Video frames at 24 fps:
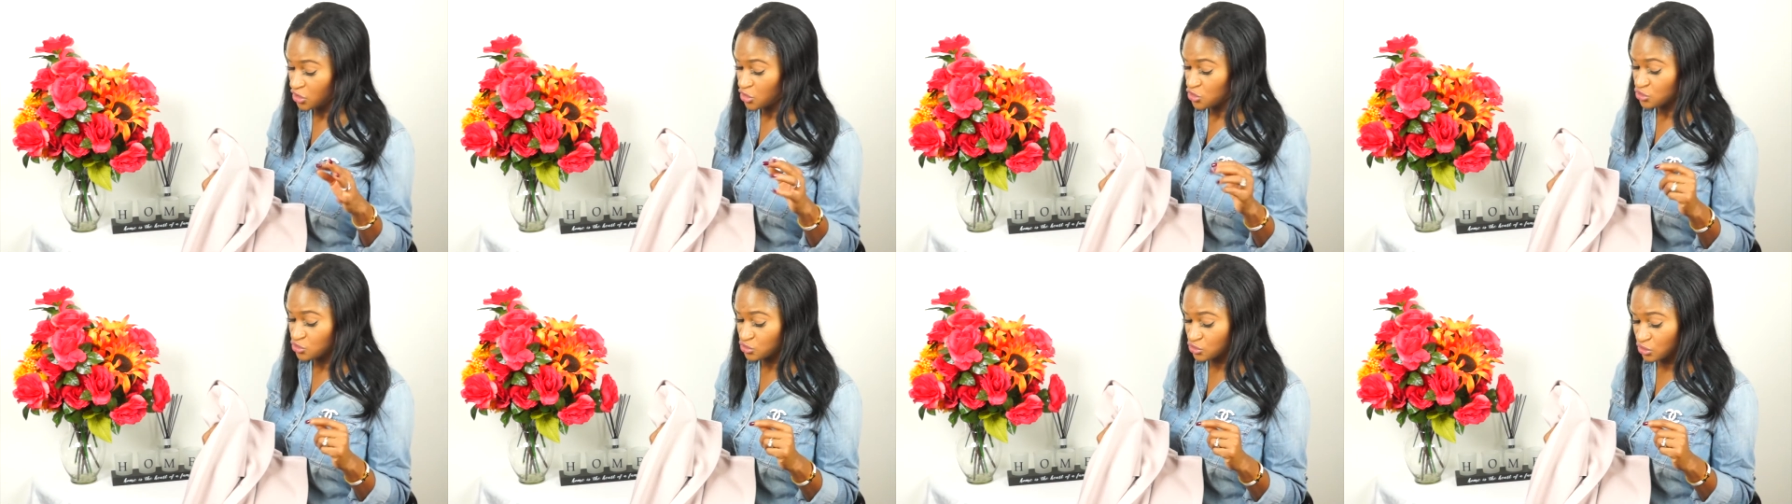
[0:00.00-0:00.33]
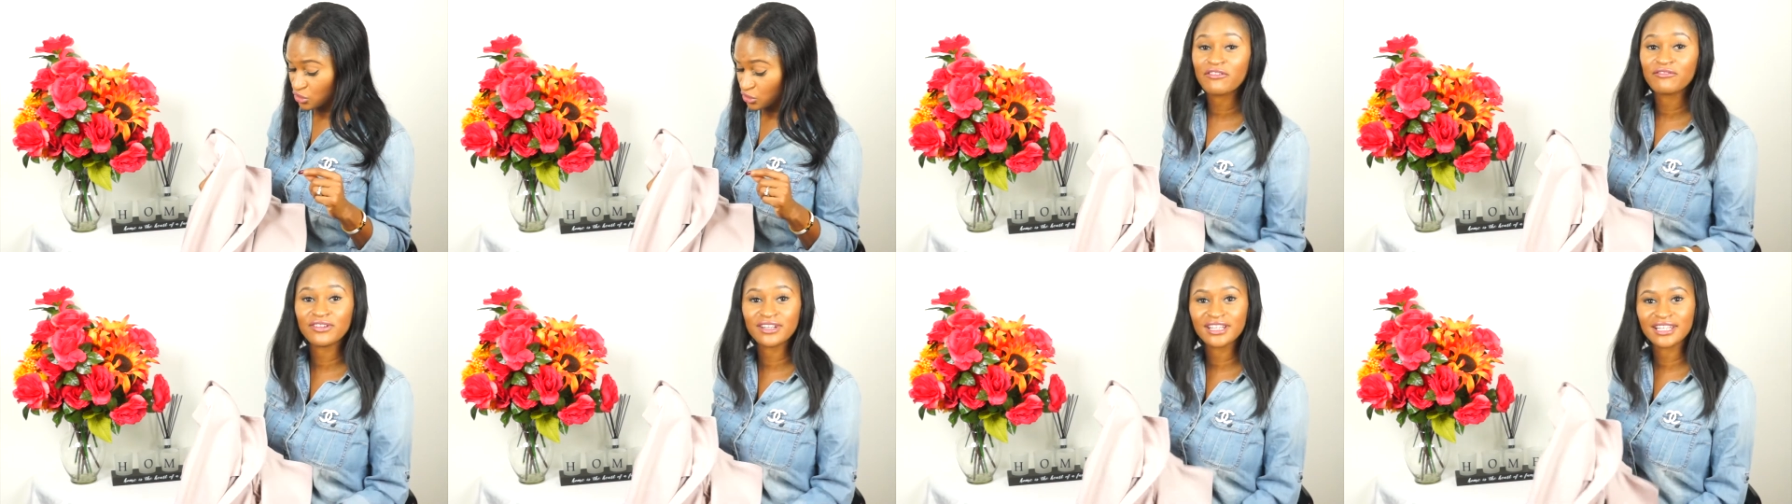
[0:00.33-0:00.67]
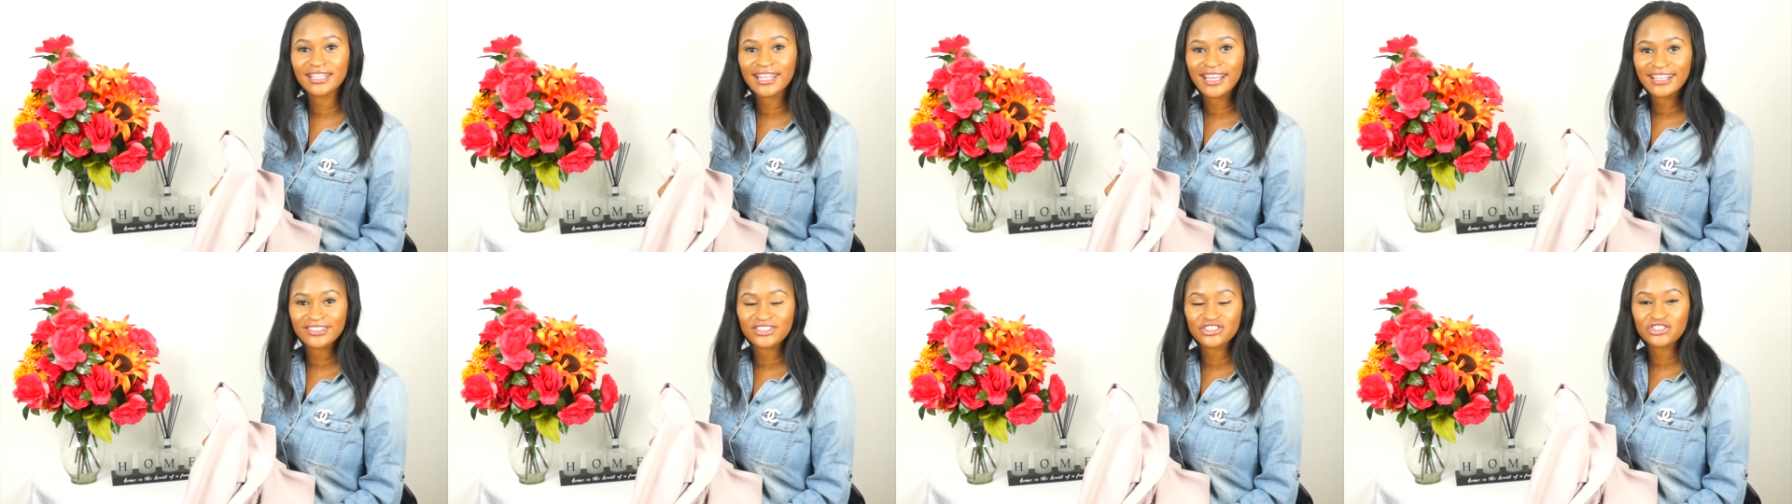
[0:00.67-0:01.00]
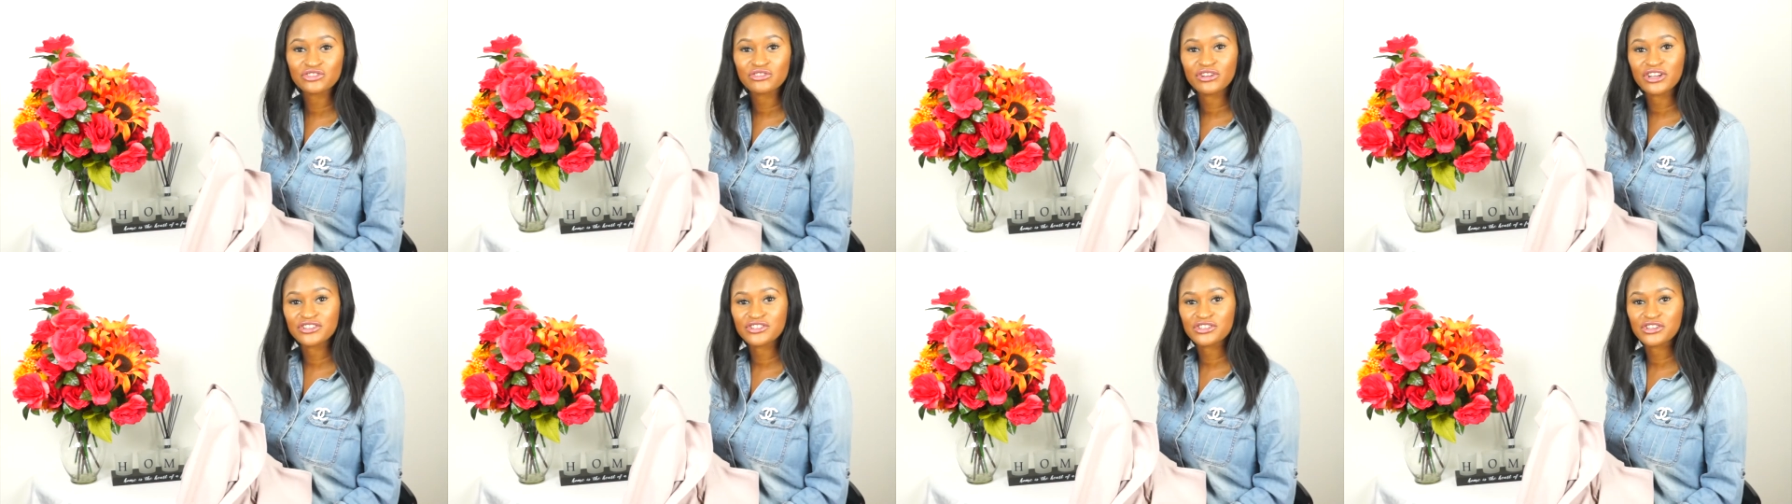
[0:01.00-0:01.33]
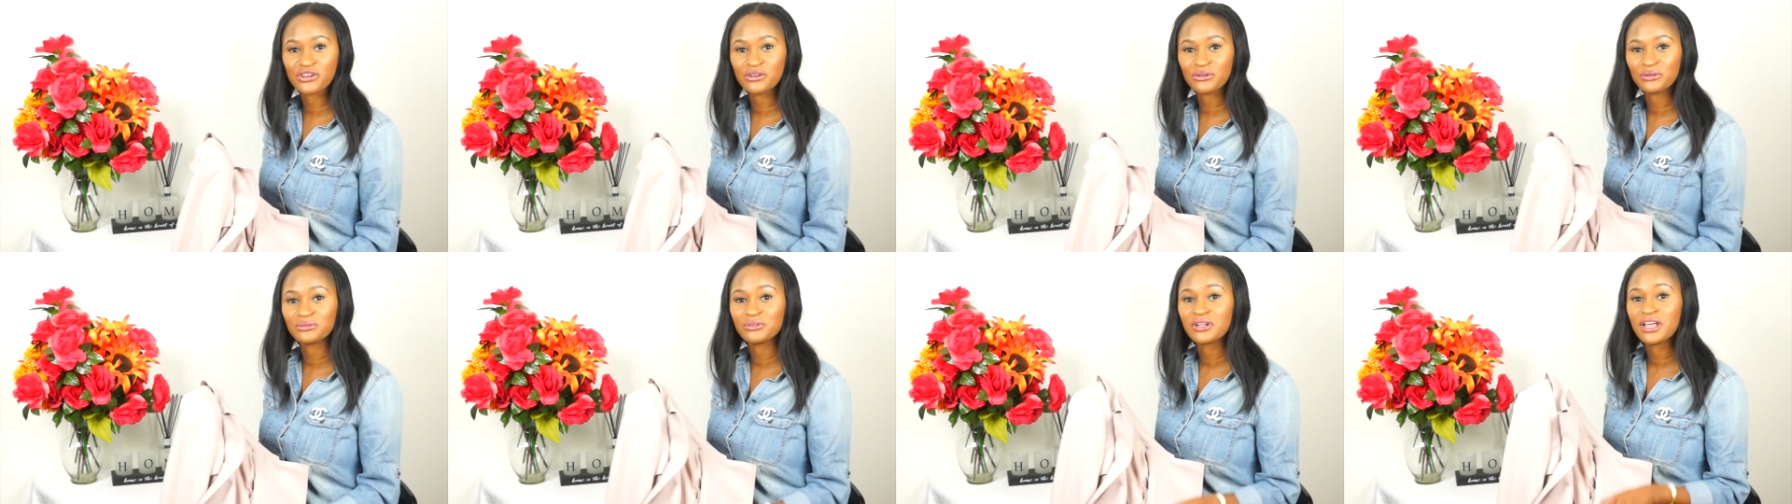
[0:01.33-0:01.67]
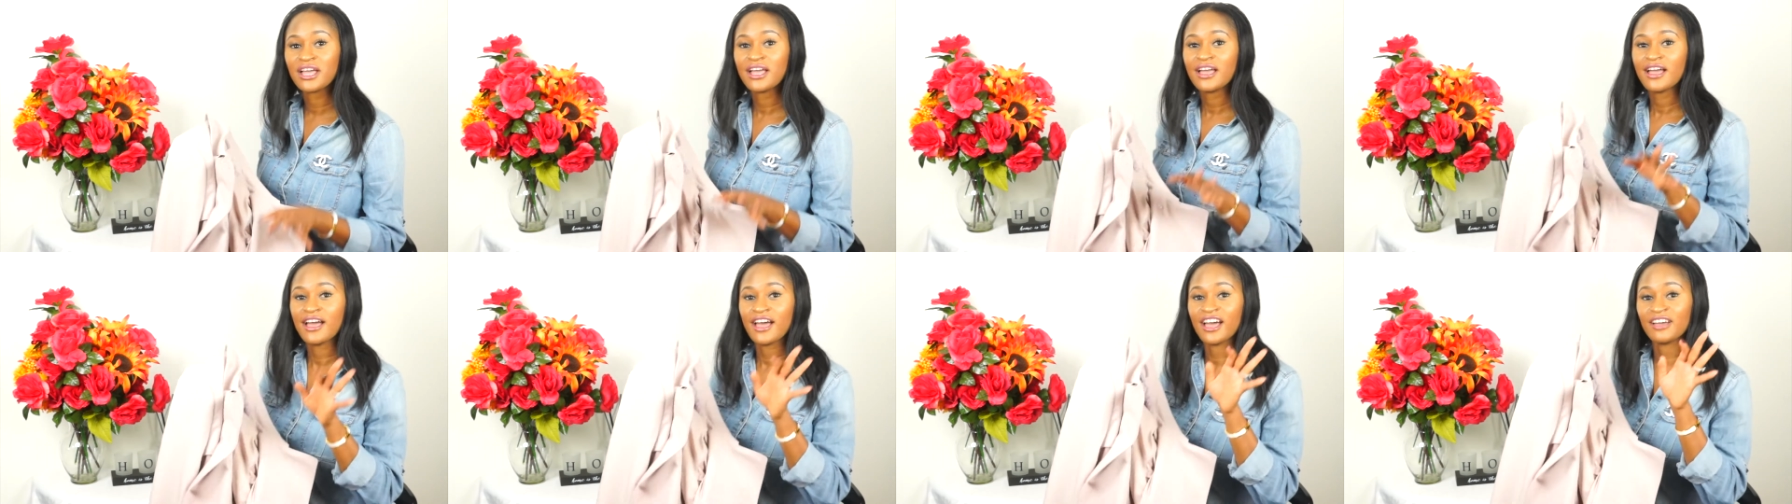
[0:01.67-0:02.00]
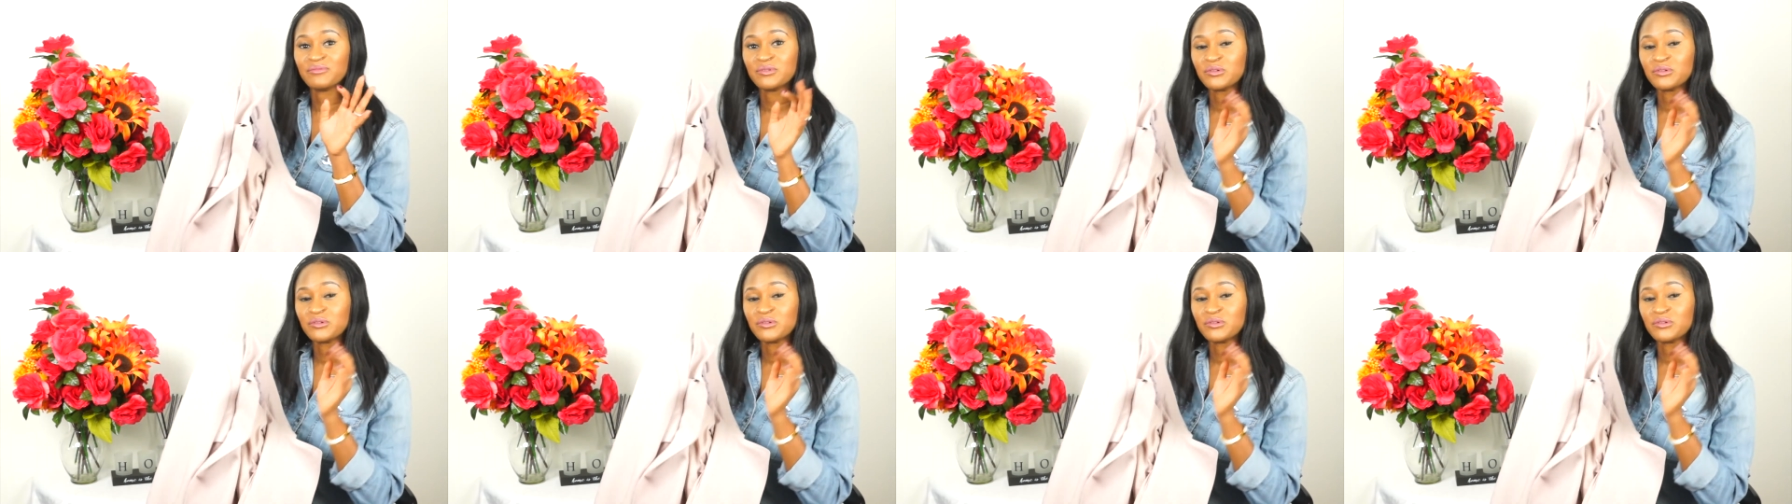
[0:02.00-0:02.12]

So I really like this trench coat. I've